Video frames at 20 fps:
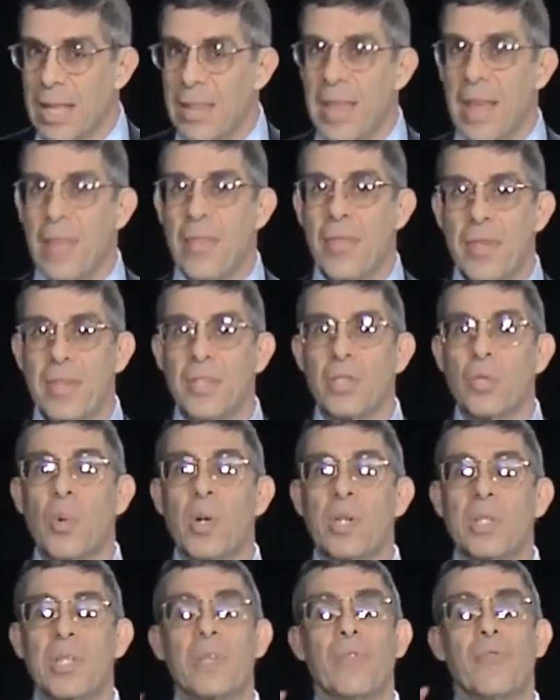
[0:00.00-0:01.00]
that this
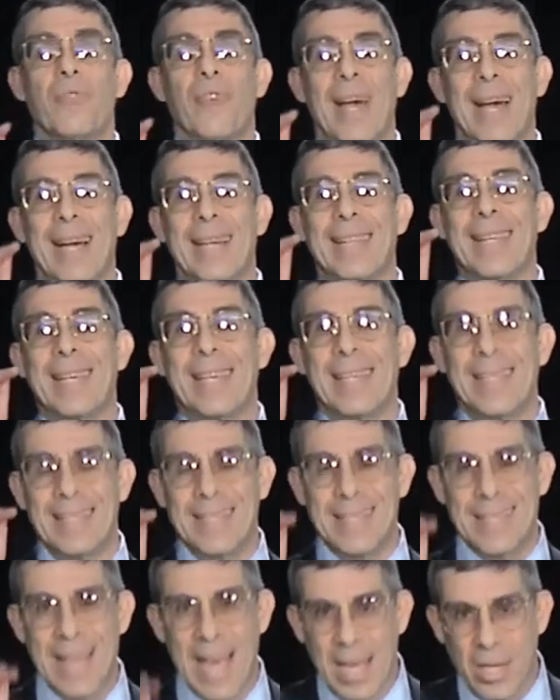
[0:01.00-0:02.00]
was in fact the
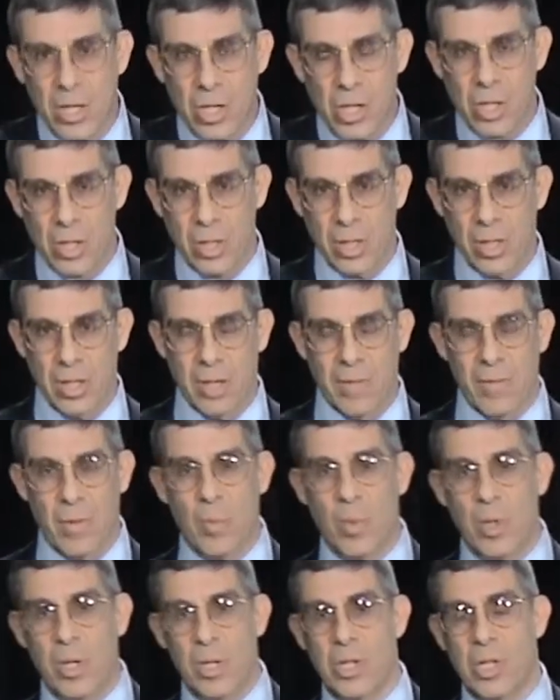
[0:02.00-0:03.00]
intention of the
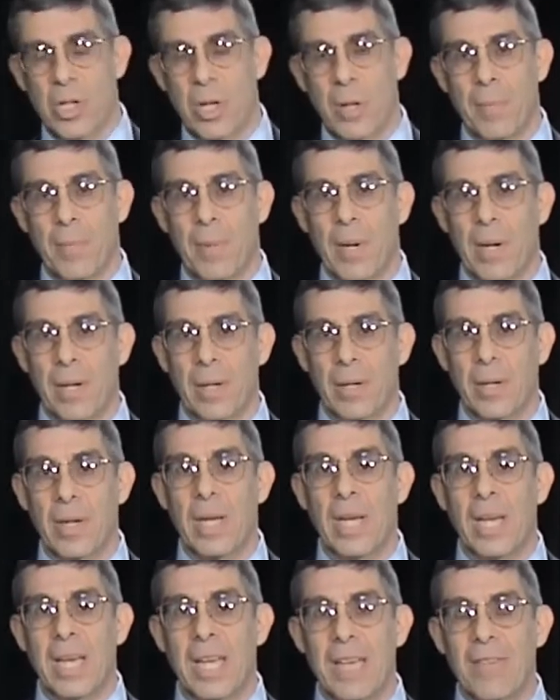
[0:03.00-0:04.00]
British Empire,
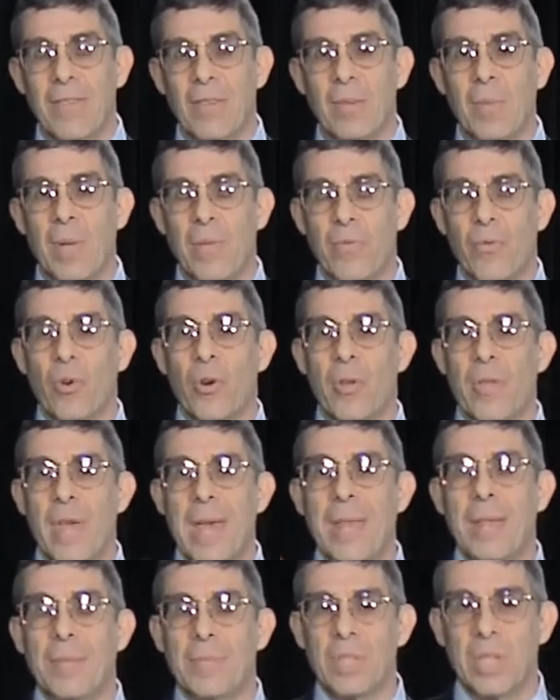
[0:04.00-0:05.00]
even before
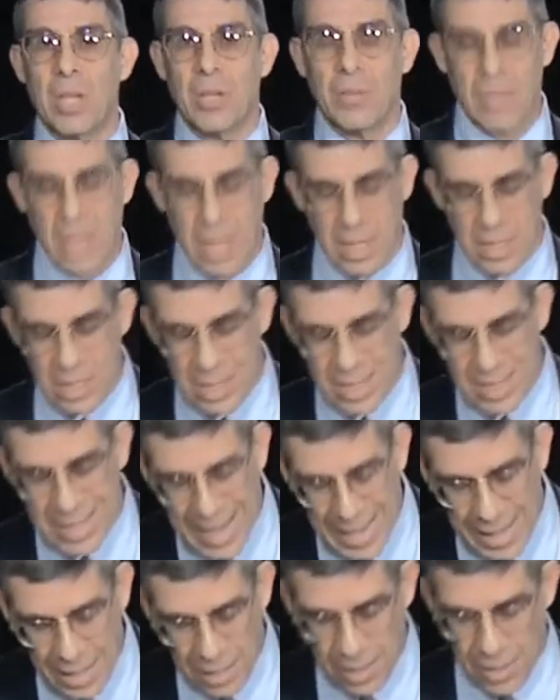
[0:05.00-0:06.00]
they themselves had
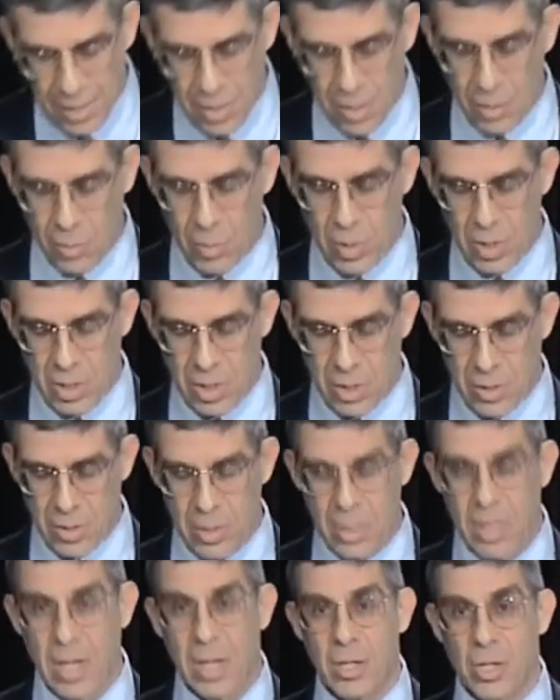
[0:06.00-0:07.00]
stated that it was their
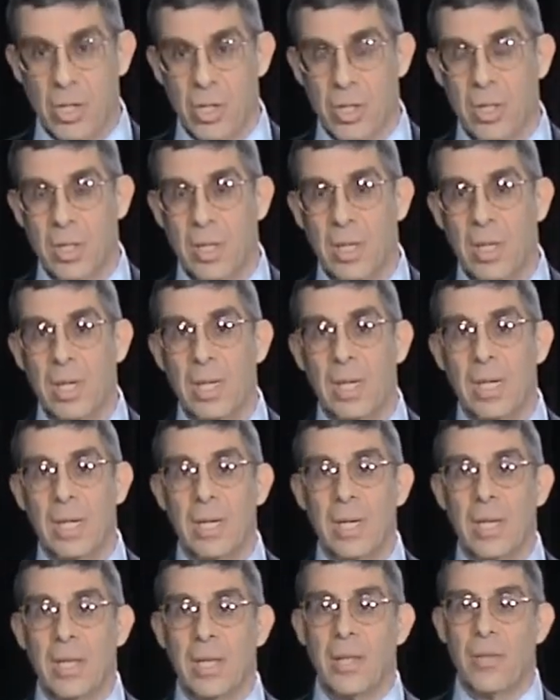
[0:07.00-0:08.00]
intention.
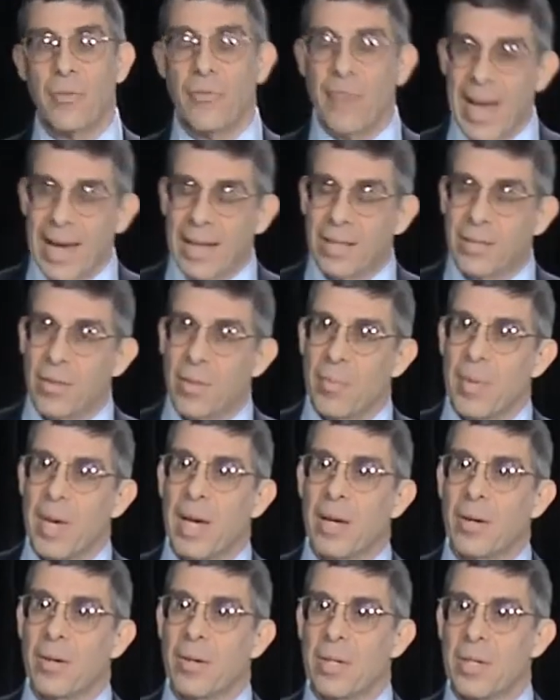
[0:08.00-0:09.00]
The fact of the
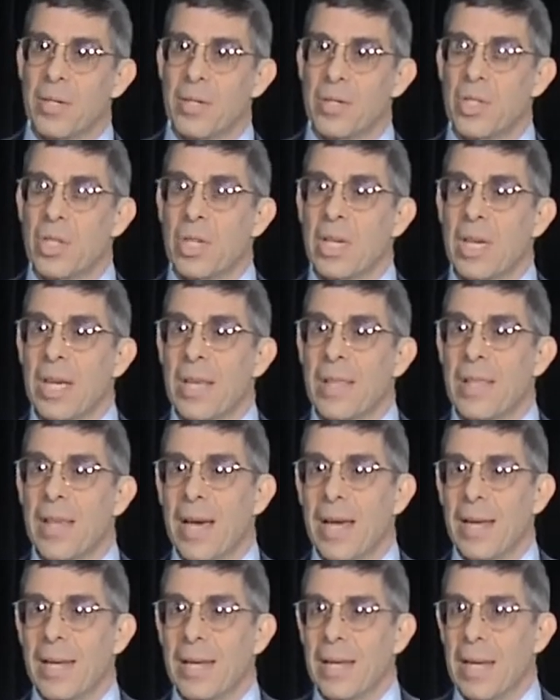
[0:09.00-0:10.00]
matter is
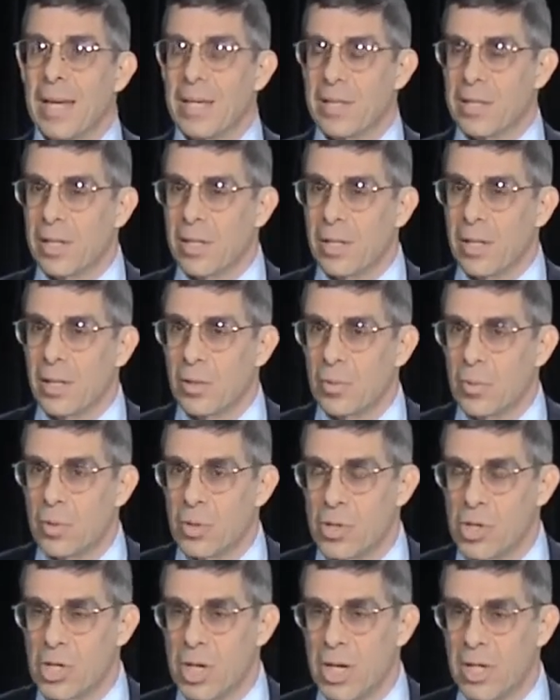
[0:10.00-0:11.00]
that, as Lyndon
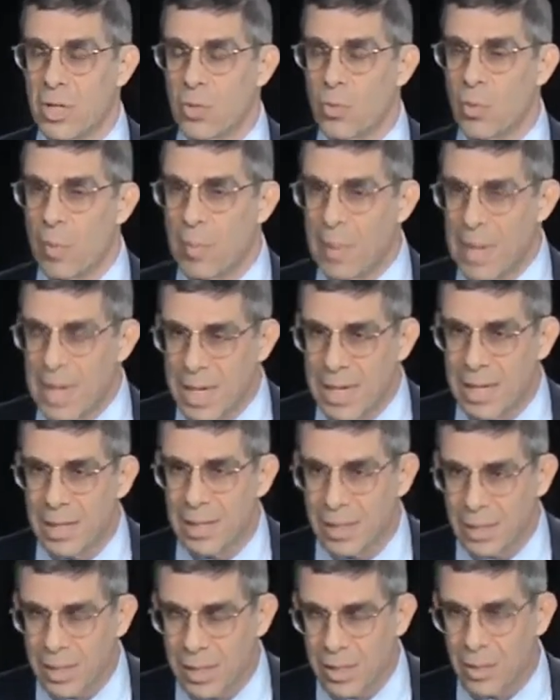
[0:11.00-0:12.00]
LaRouche has
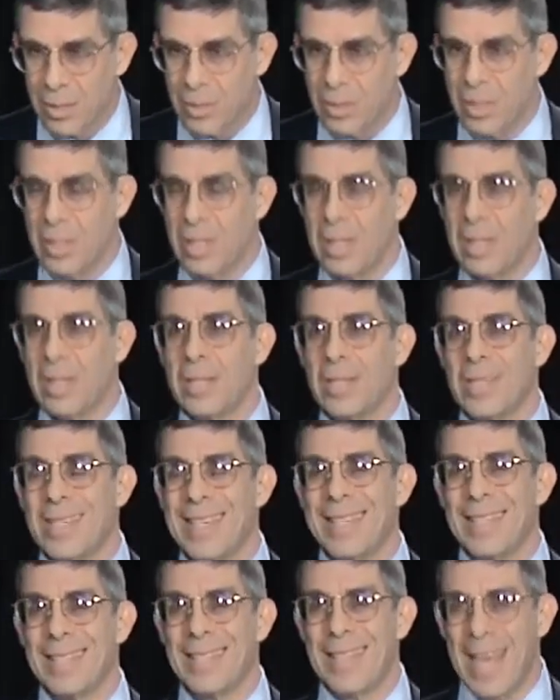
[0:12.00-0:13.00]
repeatedly noted, it is
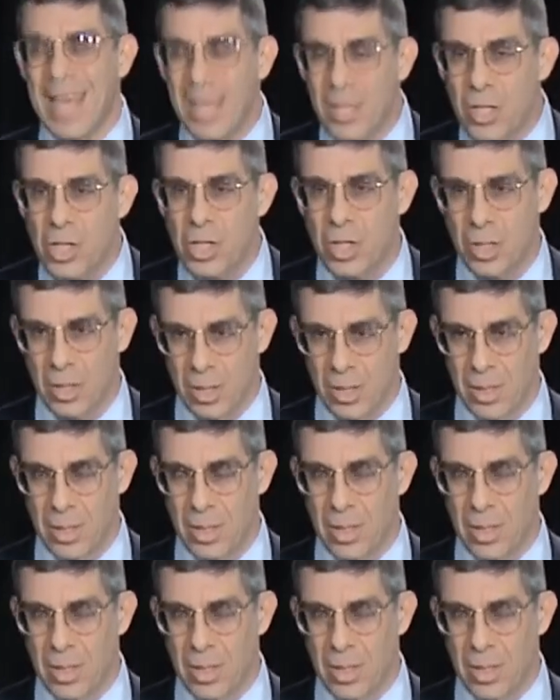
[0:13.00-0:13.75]
intention